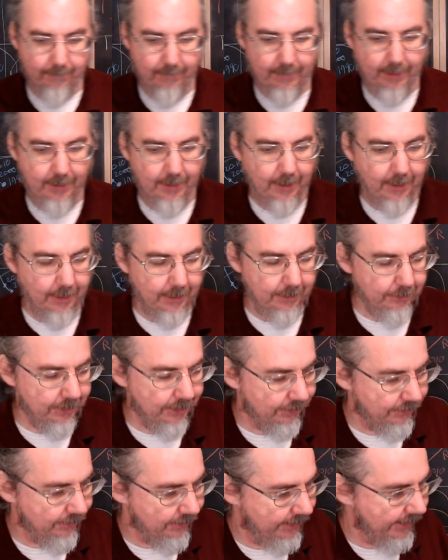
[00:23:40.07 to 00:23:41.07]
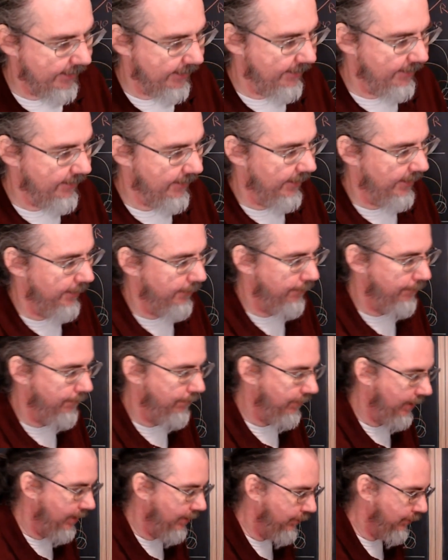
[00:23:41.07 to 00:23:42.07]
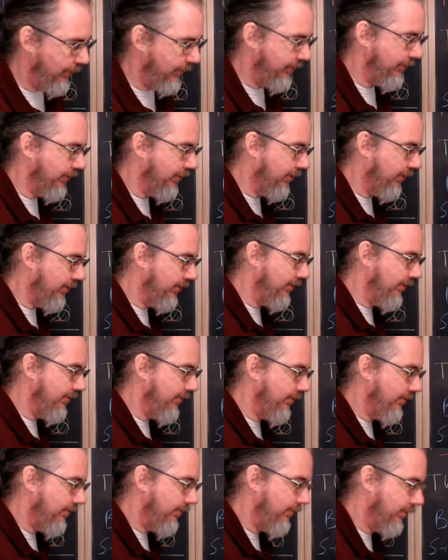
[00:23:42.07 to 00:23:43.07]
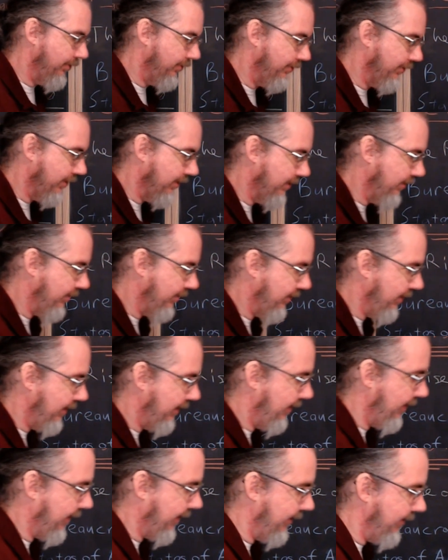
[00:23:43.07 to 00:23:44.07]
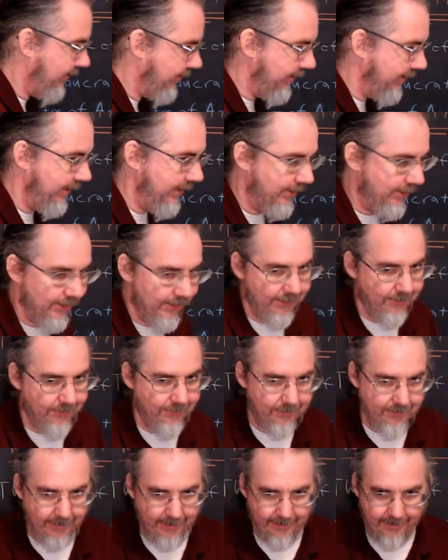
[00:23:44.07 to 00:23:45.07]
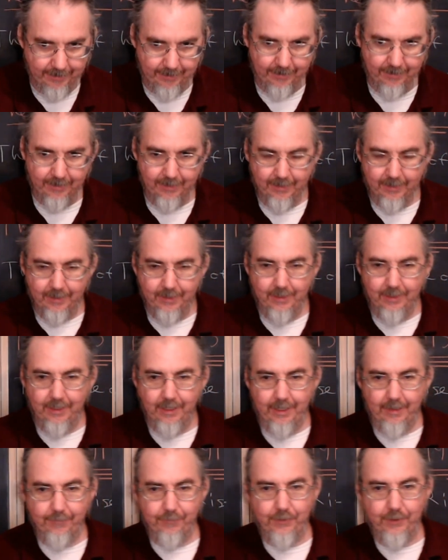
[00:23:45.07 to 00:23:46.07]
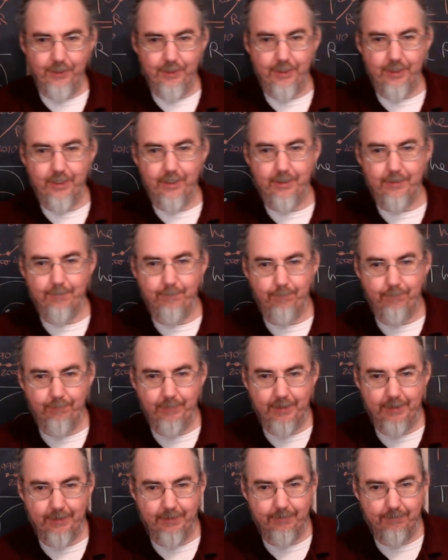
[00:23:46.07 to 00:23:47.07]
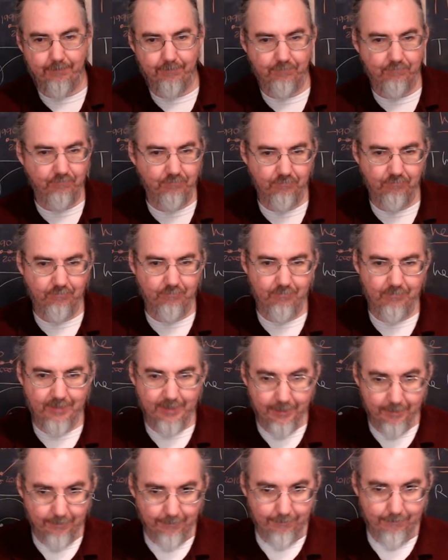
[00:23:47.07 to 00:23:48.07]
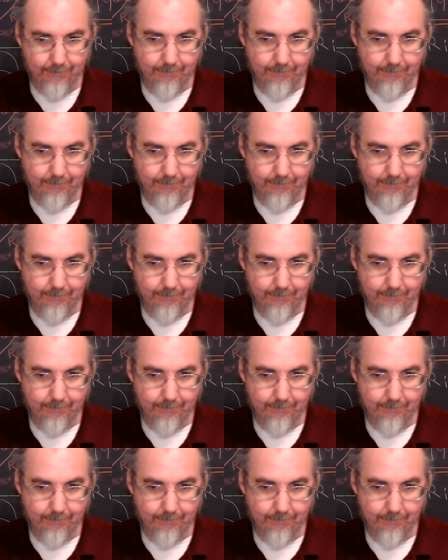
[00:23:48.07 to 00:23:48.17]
Congress at that time was largely isolationist, and FDR didn't